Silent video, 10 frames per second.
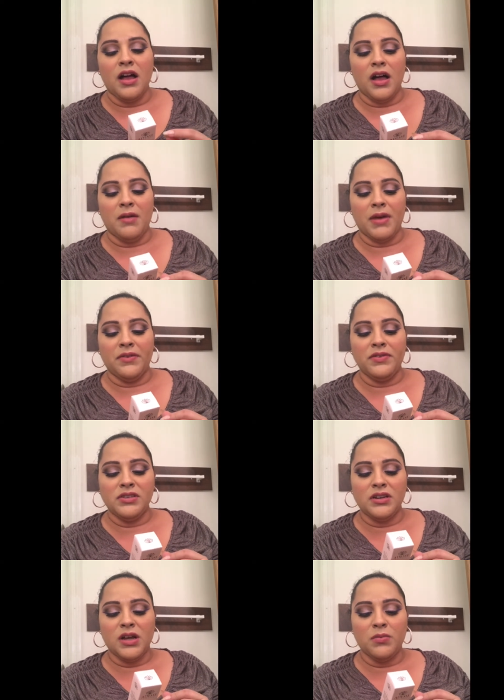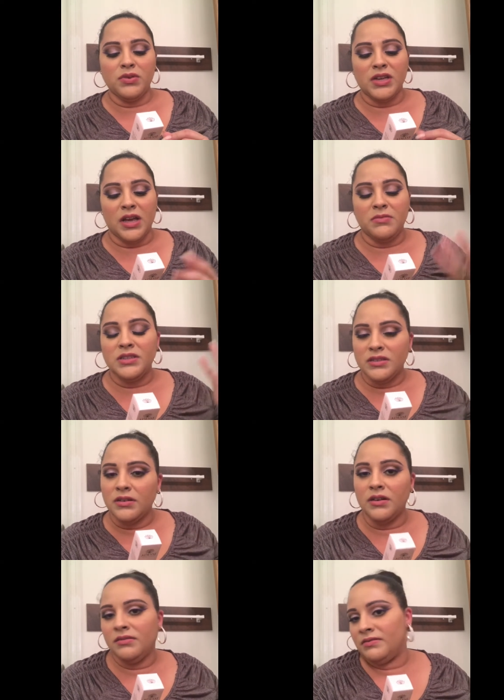Um, I've used it a couple times.
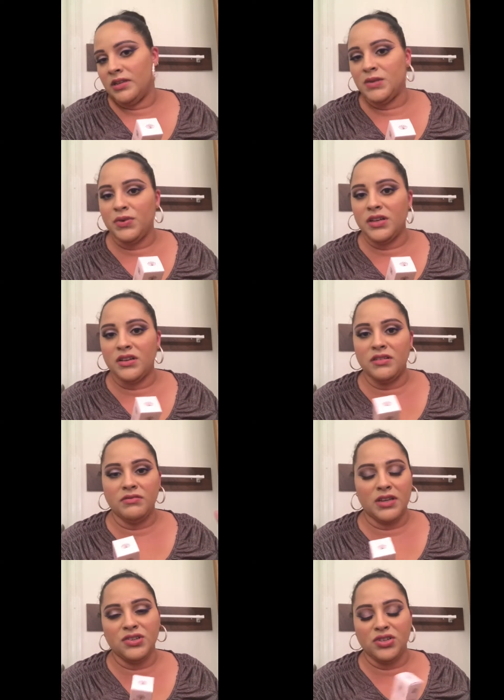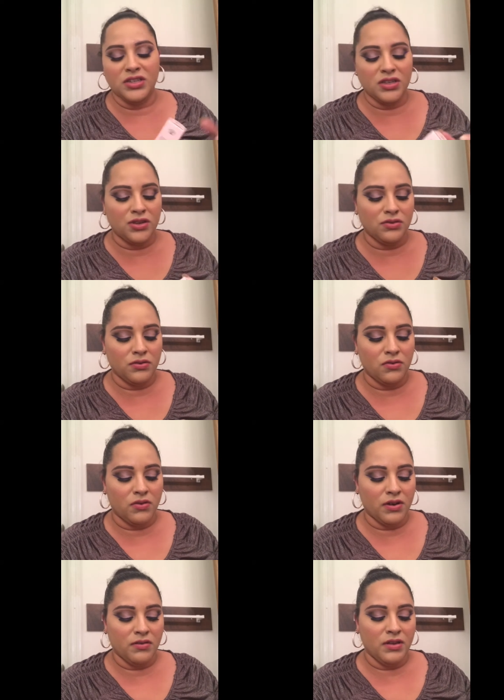It's pretty good. It's just a cuticle
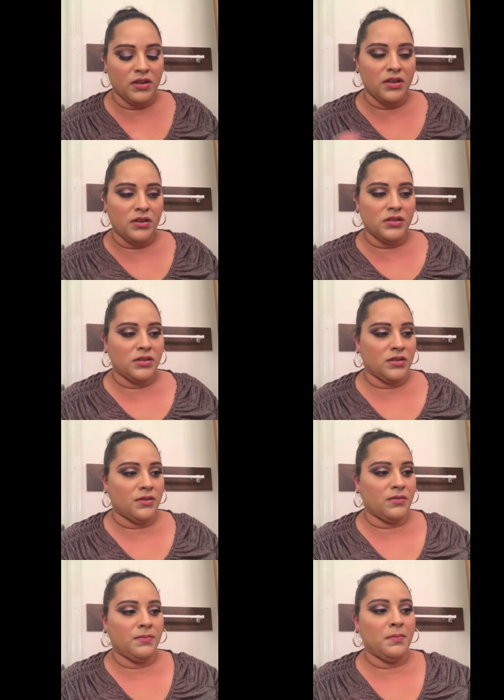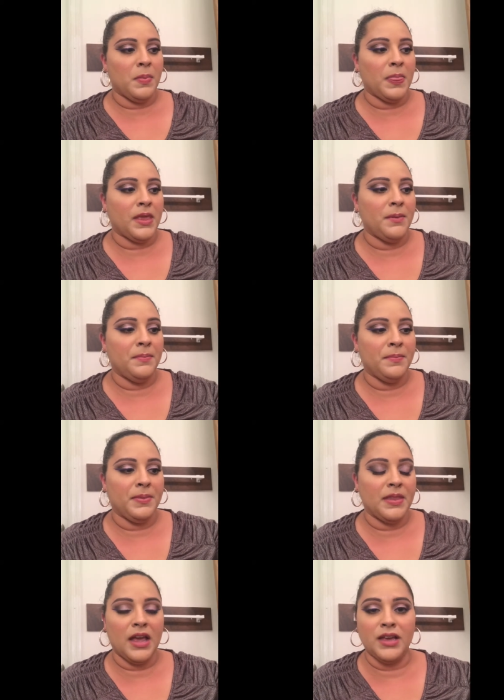oil. So, yep,
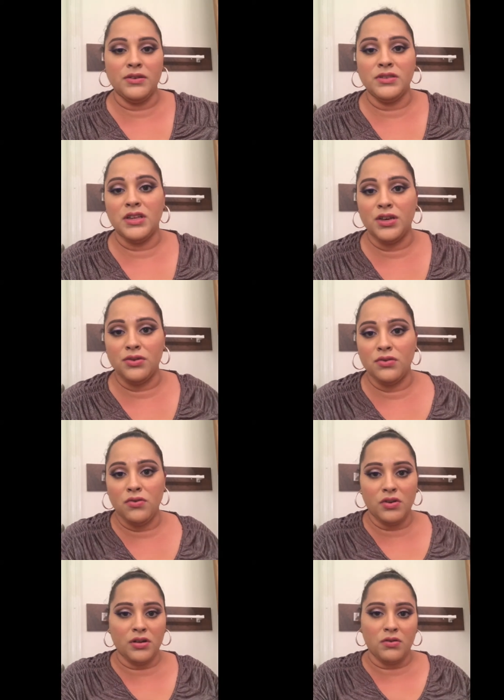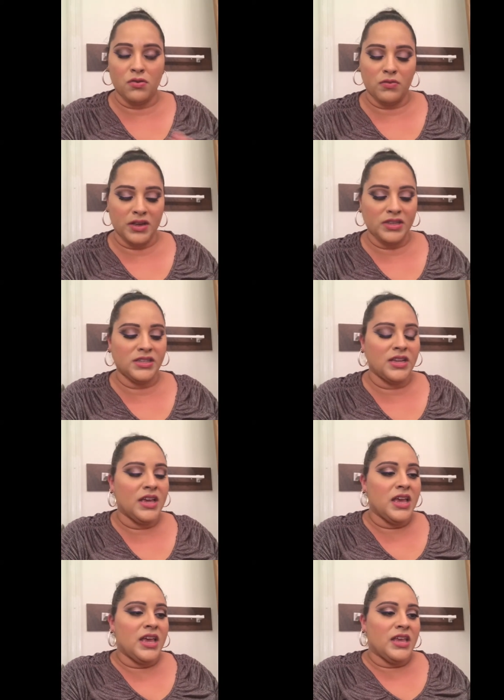I use a cuticle oil always.
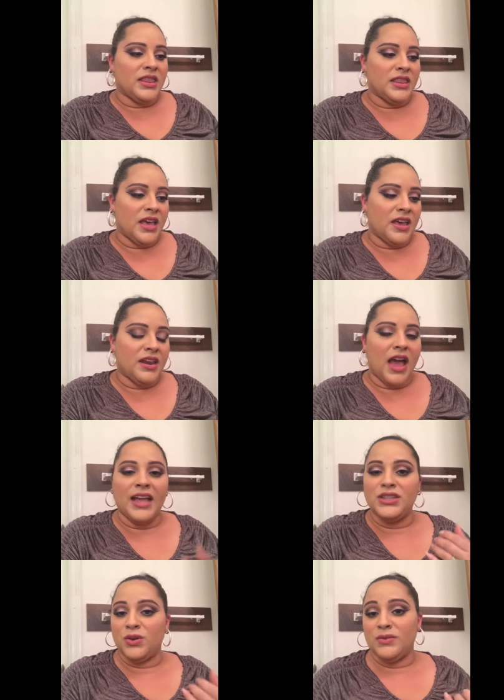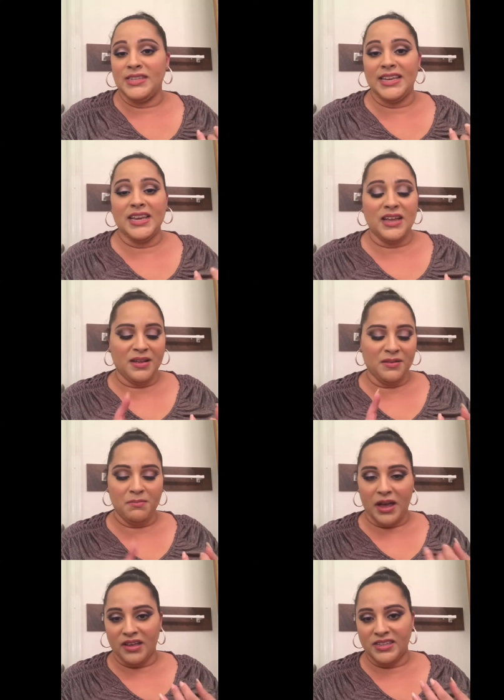Then I don't take
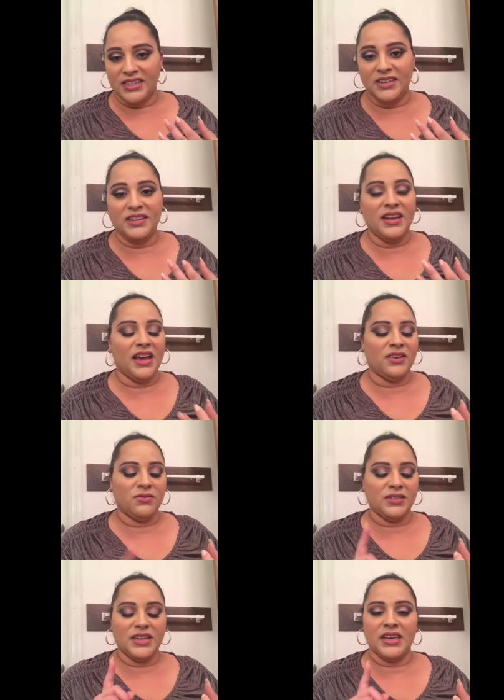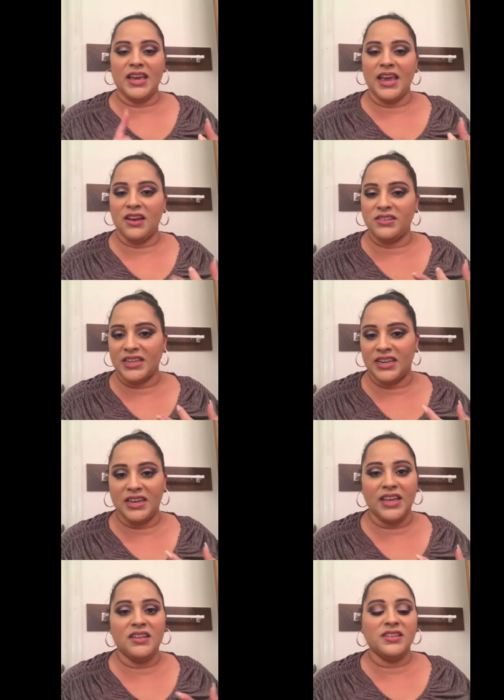biotin. I don't take hair, skin, and
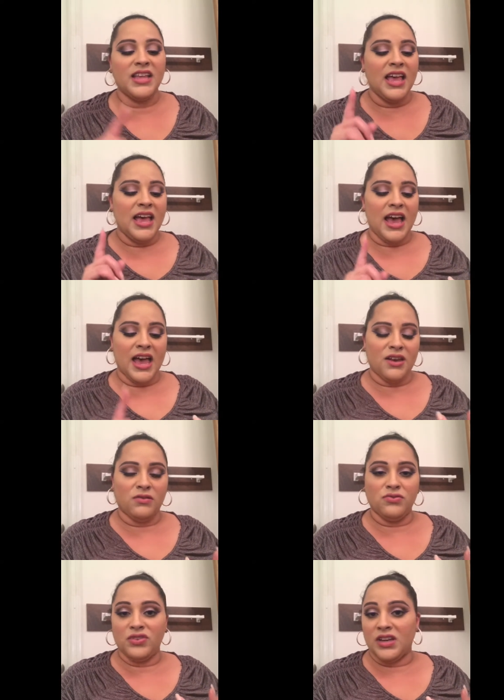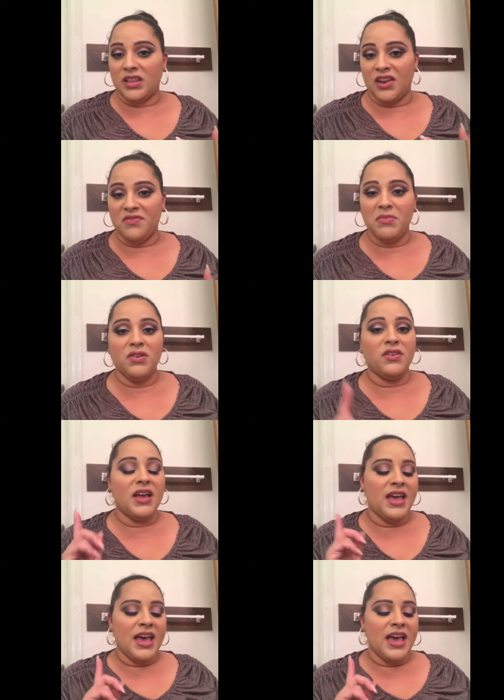nails. I don't drink a lot of milk.